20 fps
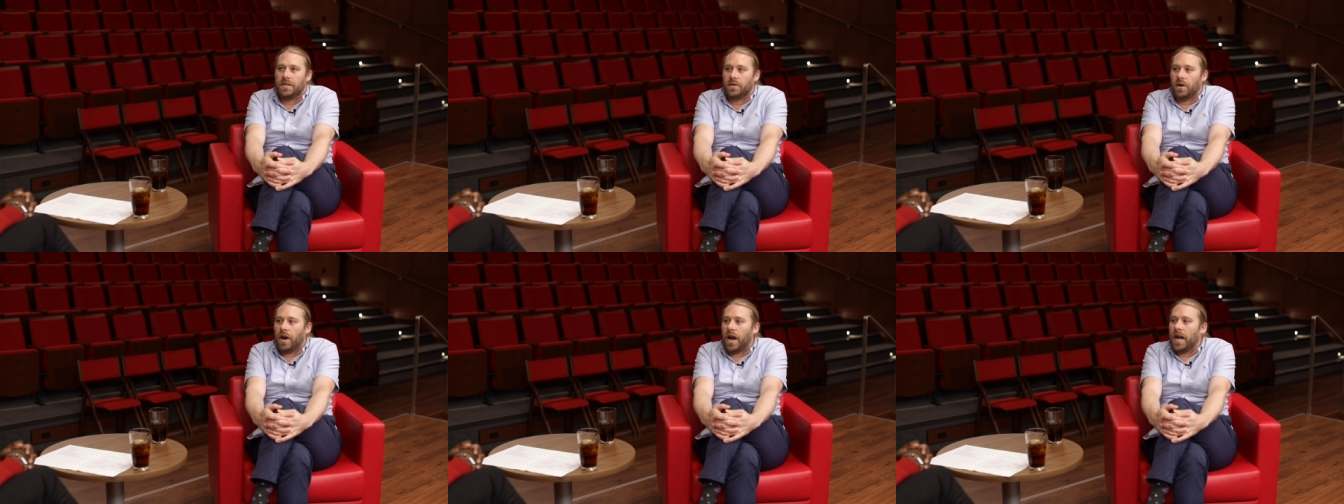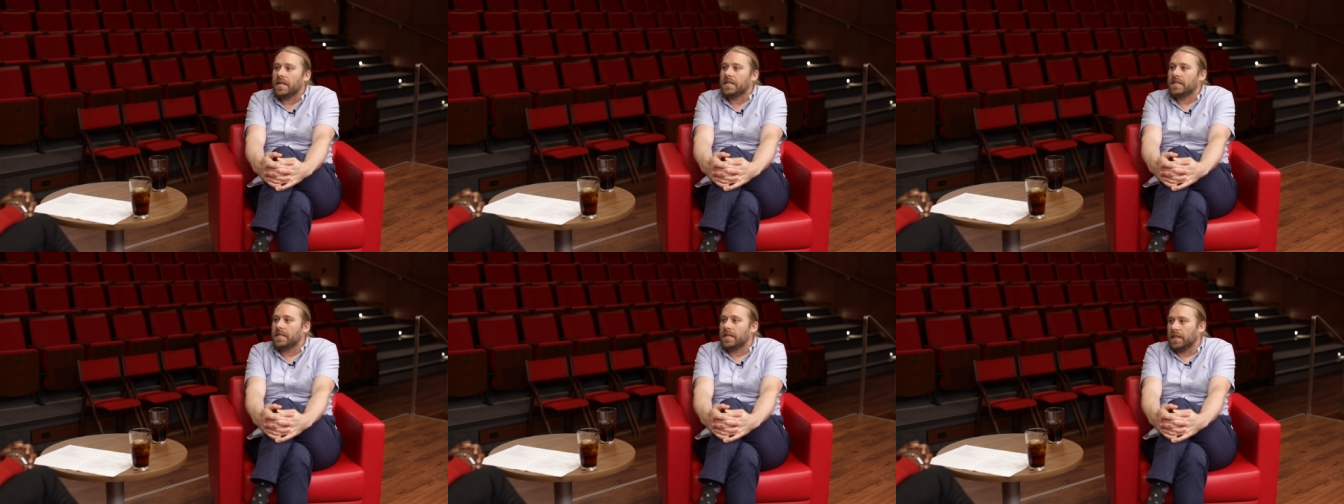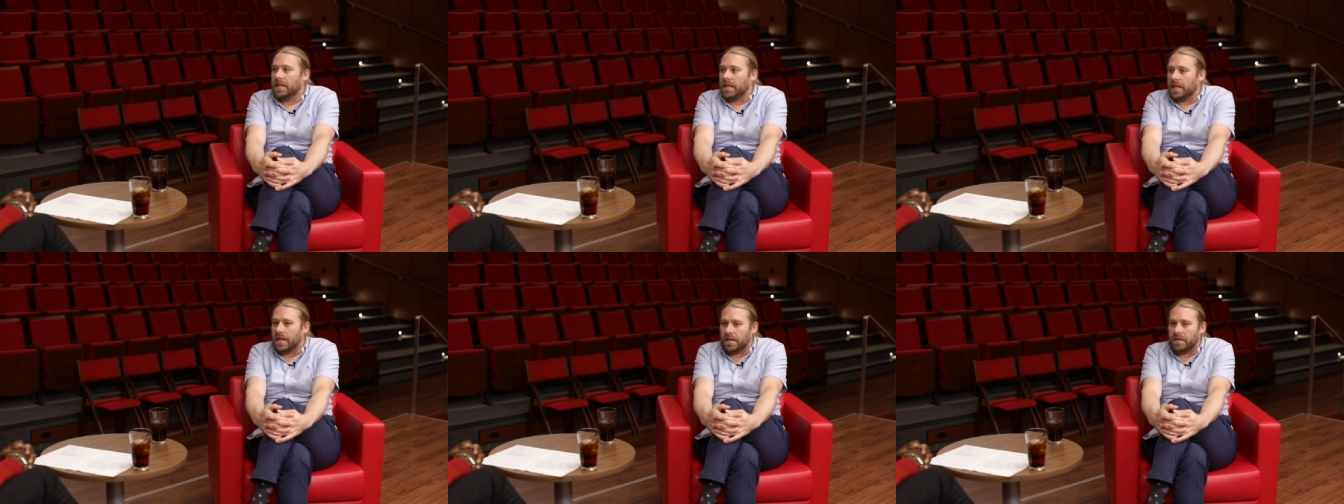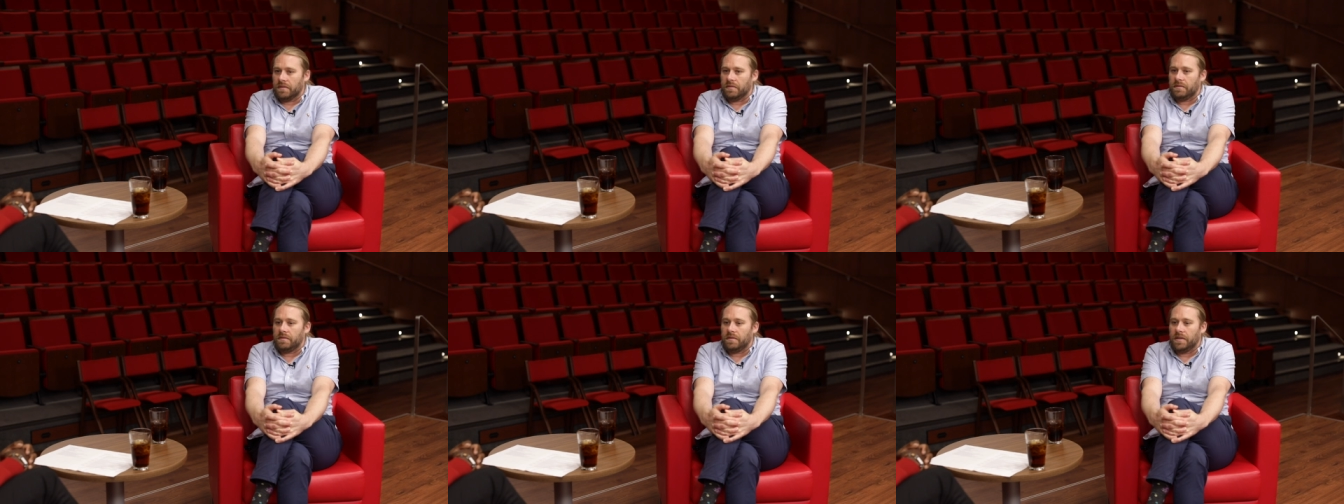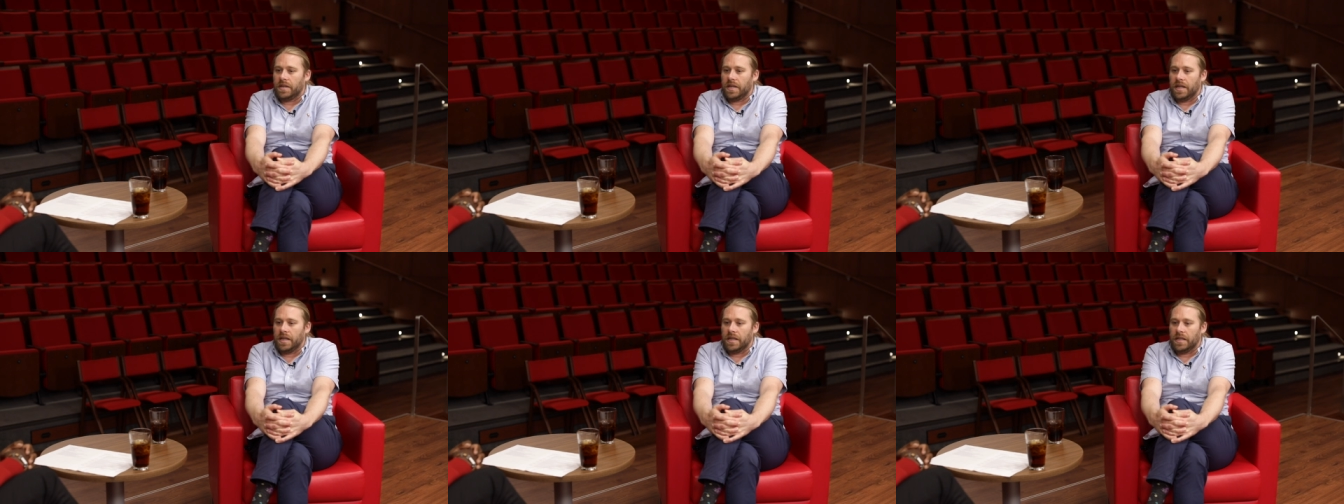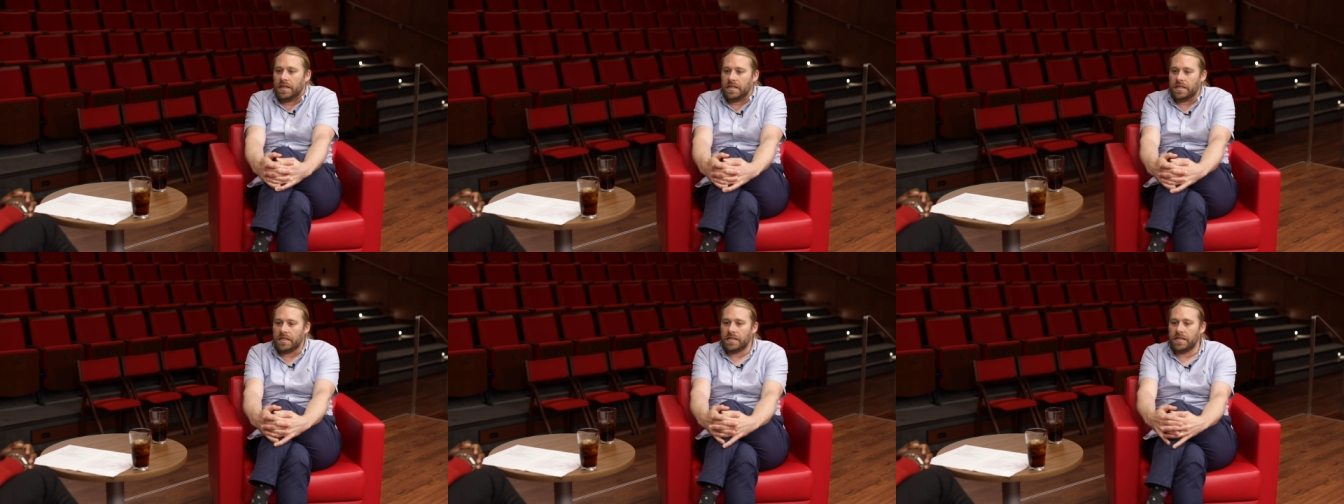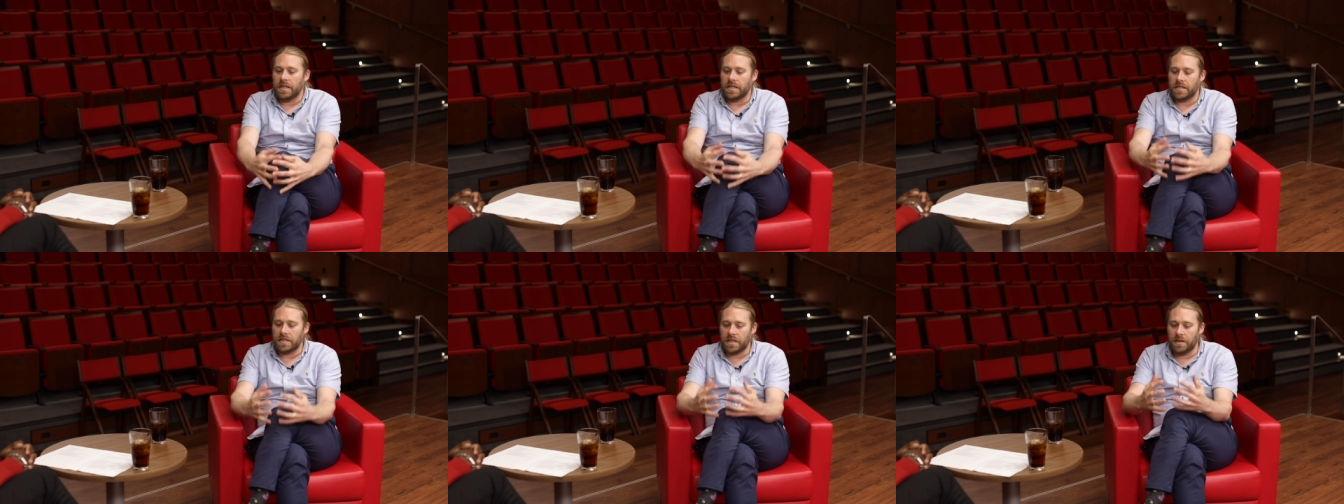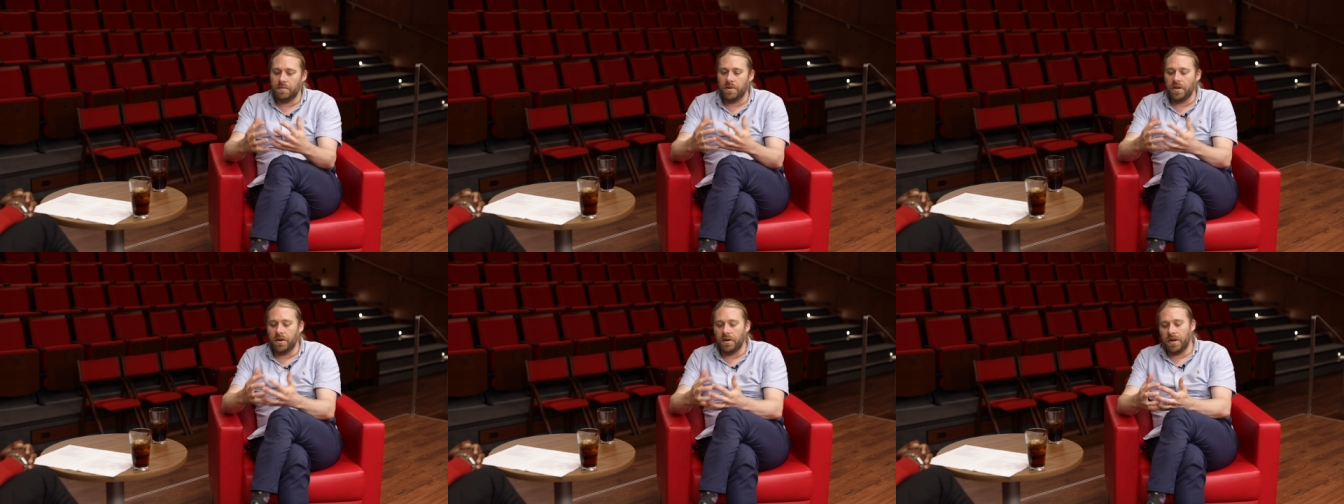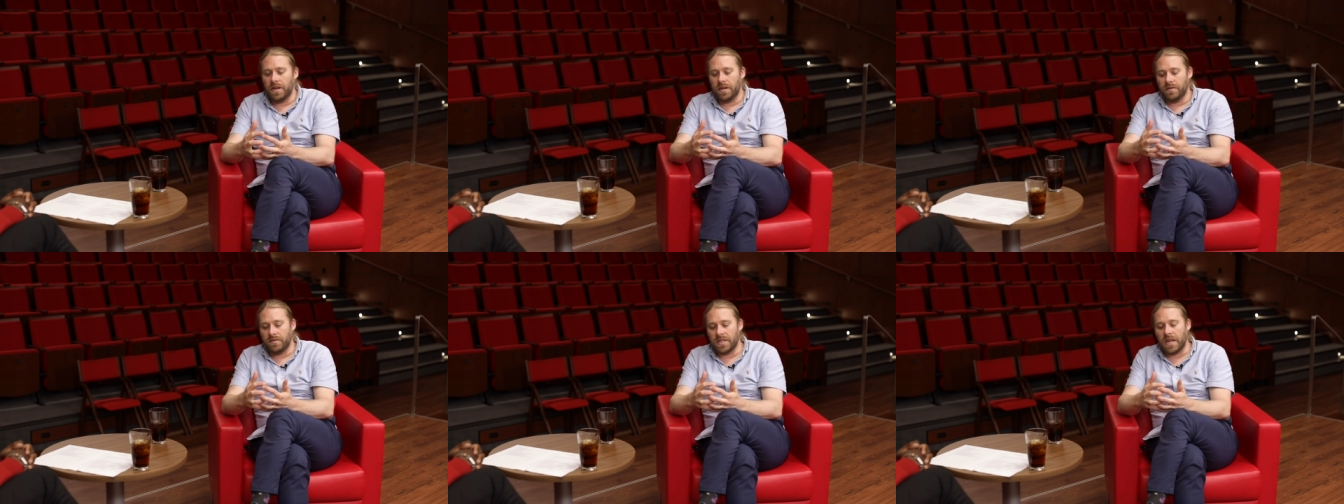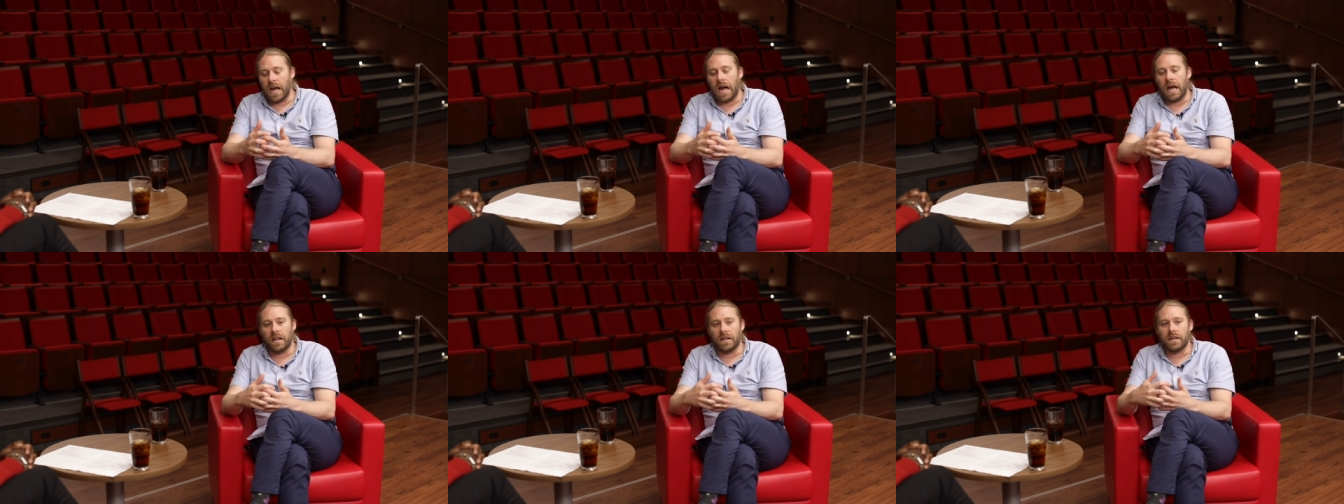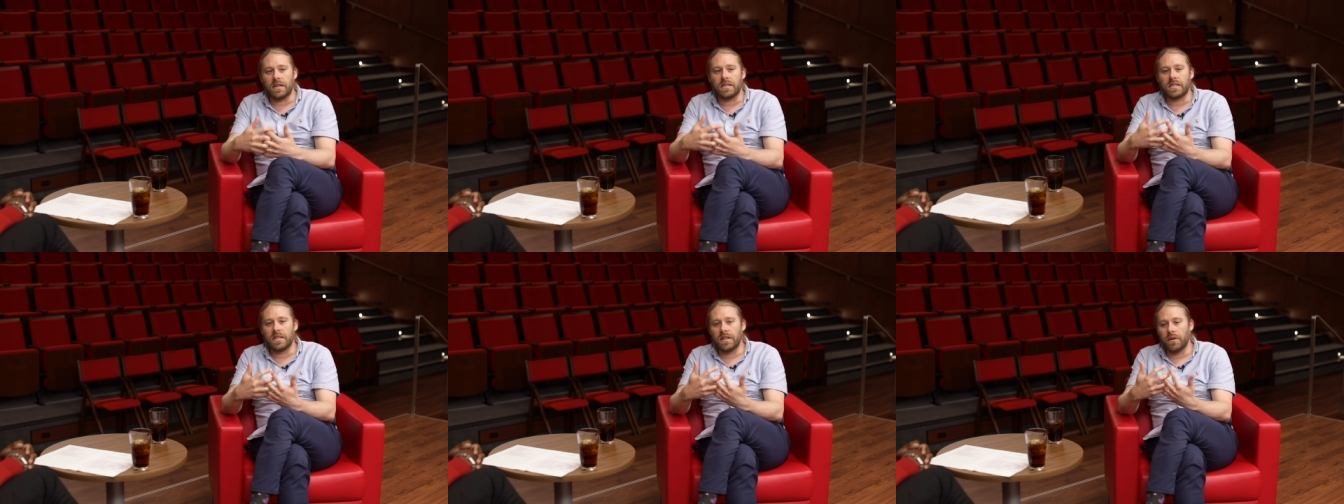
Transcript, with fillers: tries to live is this community of scholars.